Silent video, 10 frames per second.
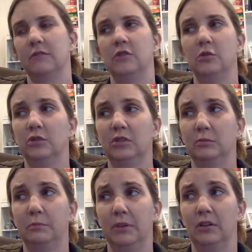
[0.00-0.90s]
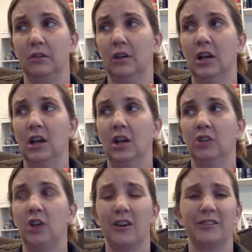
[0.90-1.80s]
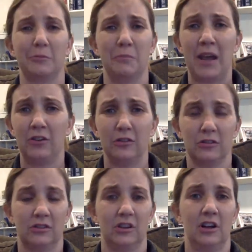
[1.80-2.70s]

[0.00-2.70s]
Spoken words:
If you spill toxic metals,